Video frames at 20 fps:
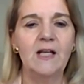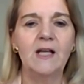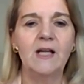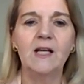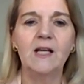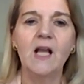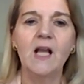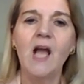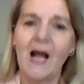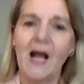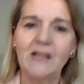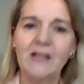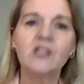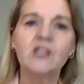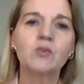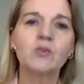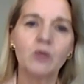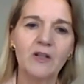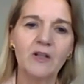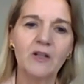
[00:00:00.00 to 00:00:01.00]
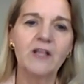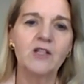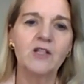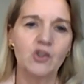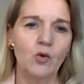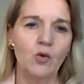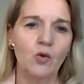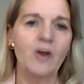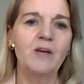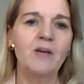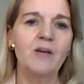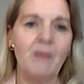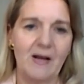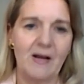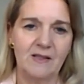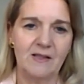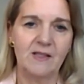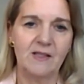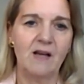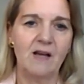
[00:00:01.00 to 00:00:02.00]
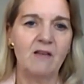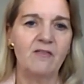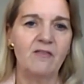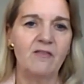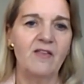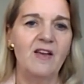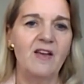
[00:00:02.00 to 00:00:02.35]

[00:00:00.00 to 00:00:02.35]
And I just really enjoyed myself.